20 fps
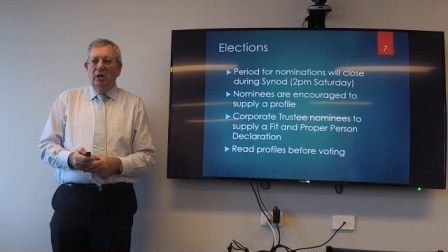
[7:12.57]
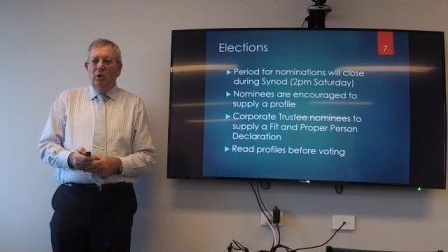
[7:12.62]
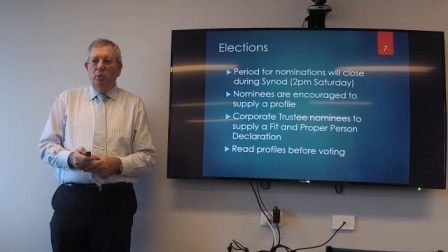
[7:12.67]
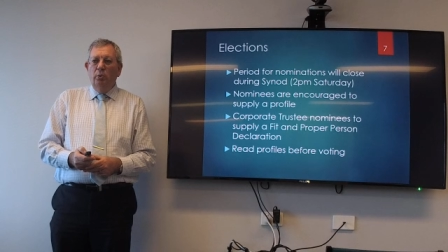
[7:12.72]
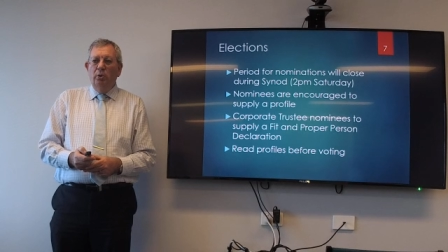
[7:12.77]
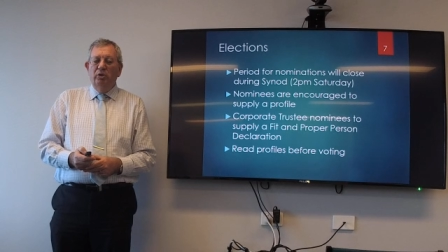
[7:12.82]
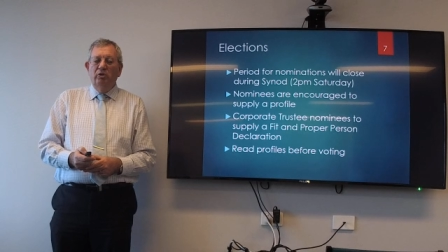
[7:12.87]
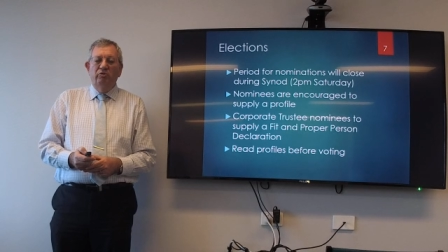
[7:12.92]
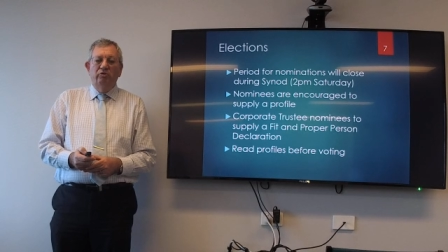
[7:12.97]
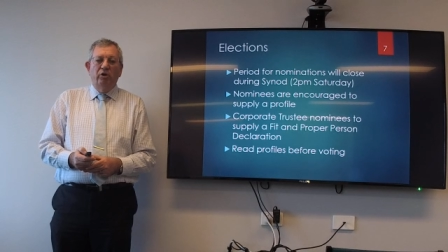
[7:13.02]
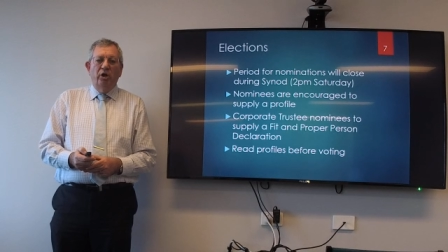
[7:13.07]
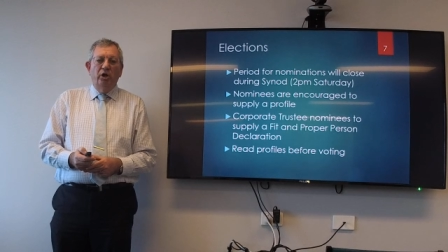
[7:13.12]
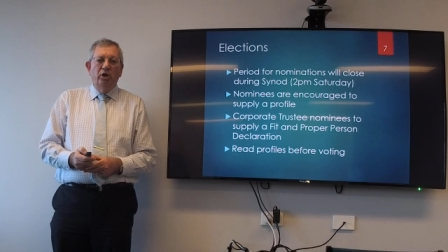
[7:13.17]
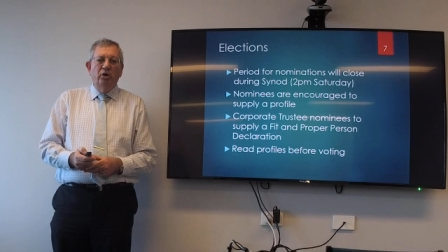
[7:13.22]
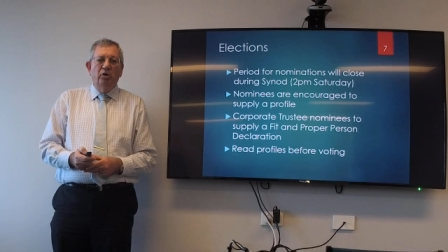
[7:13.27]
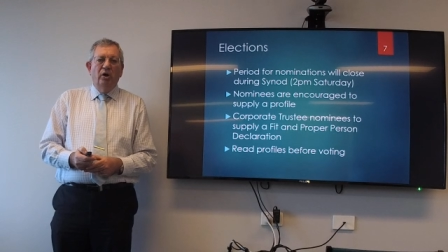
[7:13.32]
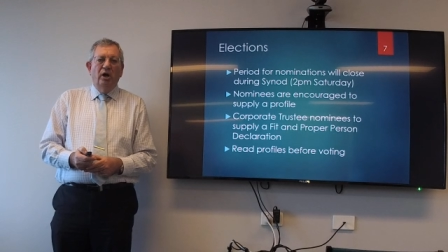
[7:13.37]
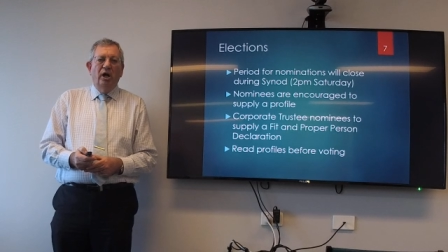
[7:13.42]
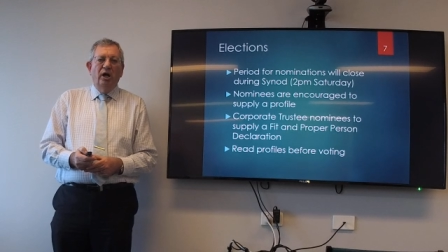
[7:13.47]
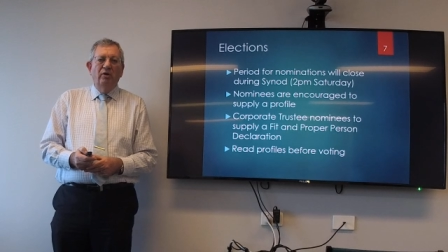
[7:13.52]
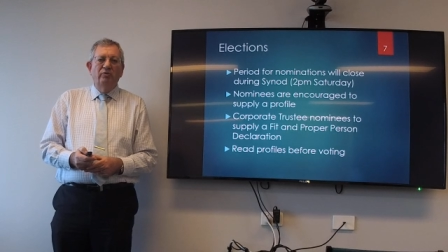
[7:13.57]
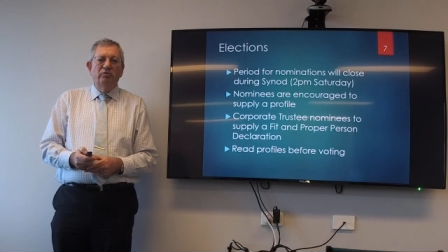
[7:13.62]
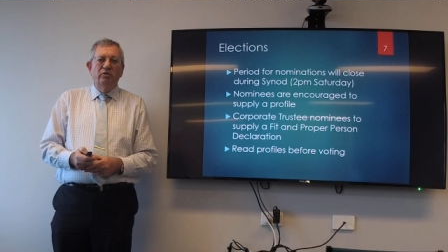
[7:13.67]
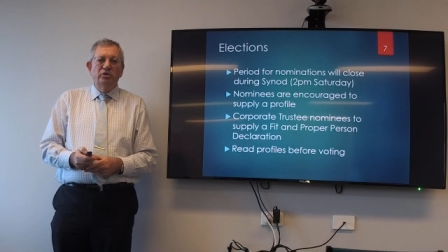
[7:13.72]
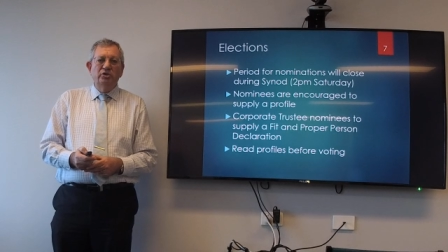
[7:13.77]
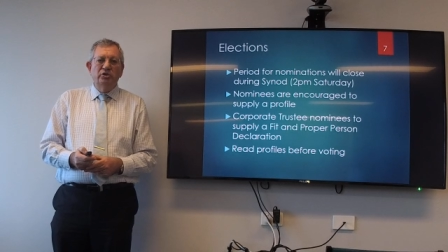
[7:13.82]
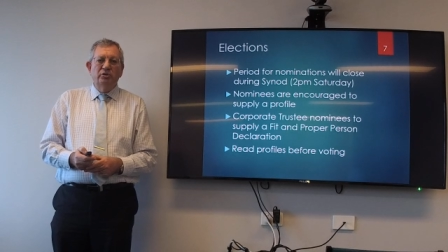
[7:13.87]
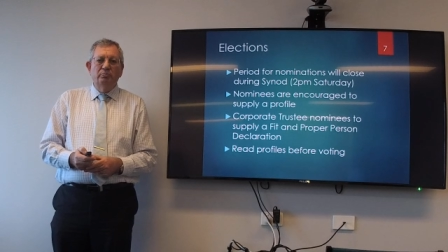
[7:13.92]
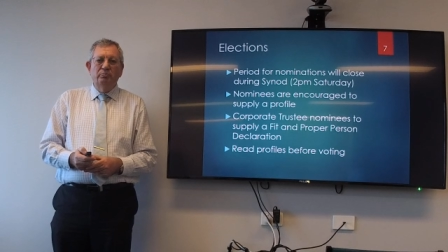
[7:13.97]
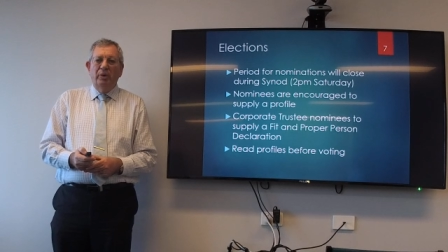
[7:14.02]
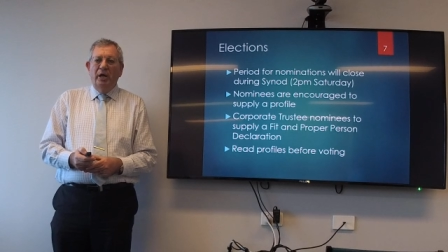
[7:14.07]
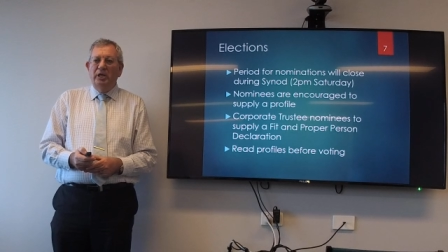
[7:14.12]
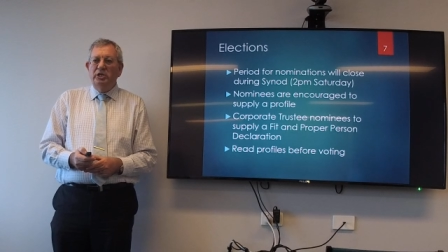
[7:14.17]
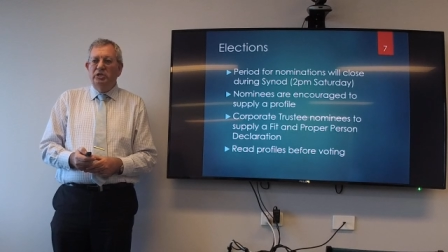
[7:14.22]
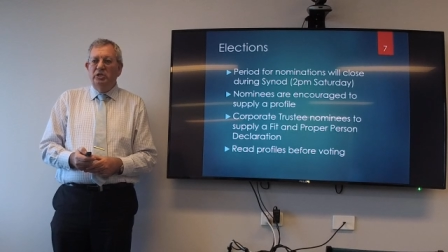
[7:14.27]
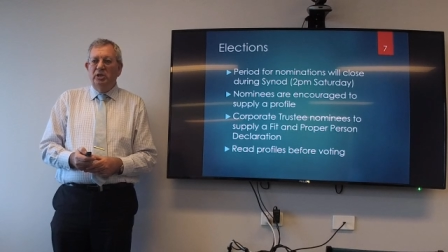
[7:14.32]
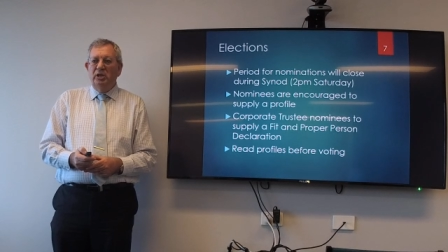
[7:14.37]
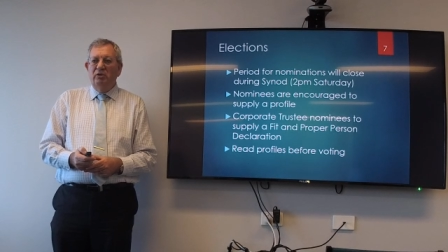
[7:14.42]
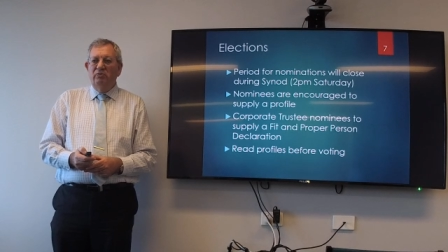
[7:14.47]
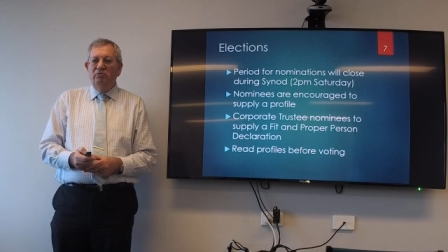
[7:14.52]
with a photograph and some
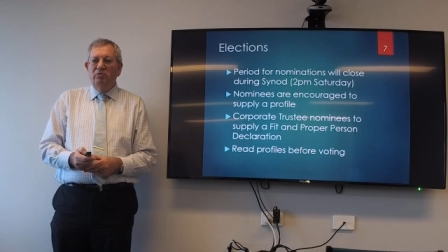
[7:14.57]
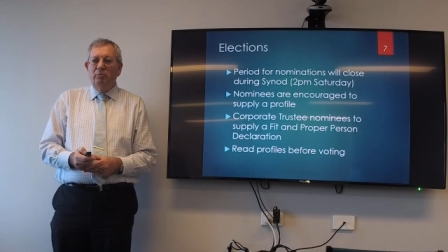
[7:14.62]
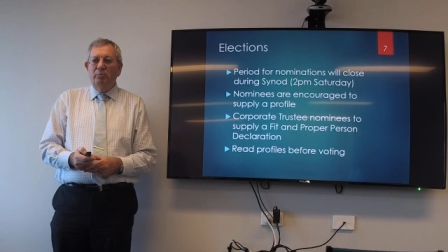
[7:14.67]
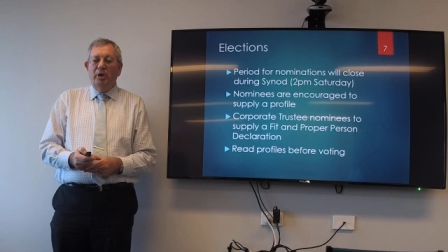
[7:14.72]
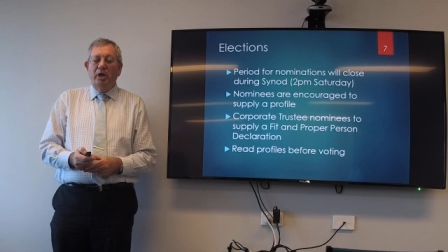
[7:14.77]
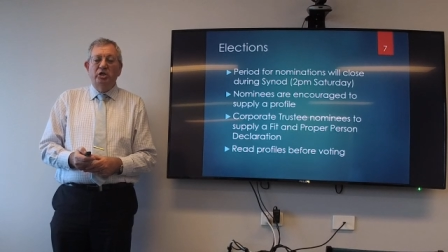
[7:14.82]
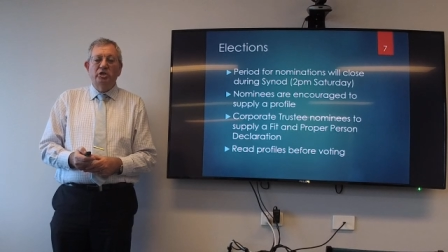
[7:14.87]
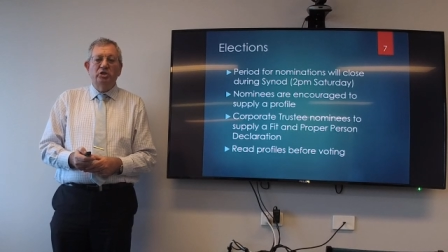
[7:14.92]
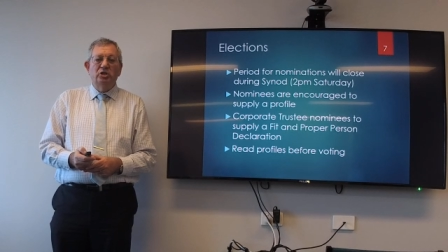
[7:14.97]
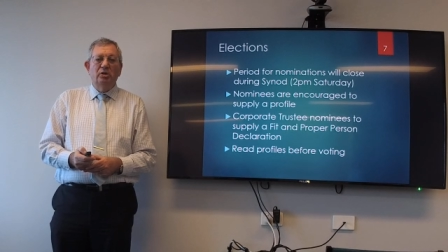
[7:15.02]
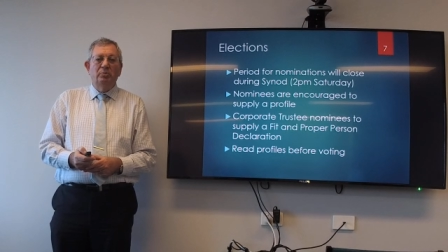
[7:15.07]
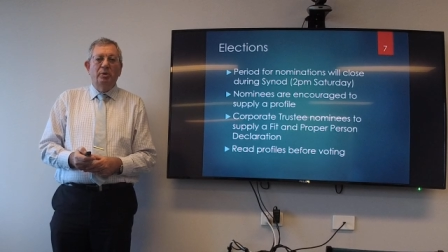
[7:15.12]
basic information